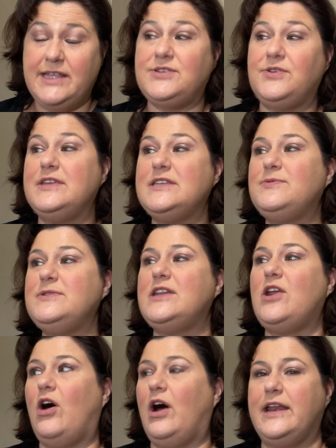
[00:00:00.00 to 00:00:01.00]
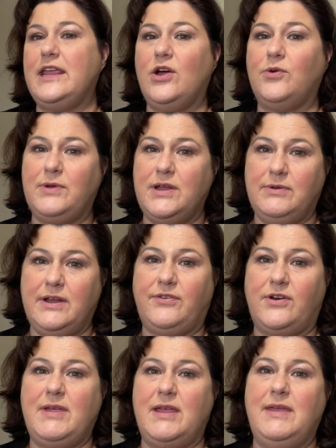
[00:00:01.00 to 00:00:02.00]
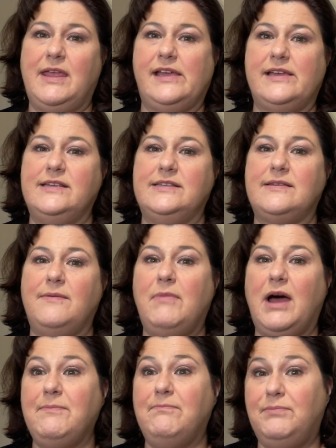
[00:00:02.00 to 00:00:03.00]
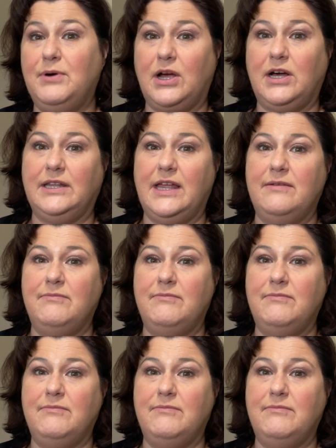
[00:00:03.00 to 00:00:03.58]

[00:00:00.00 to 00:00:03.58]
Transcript: So this was an audio reread for me because my book club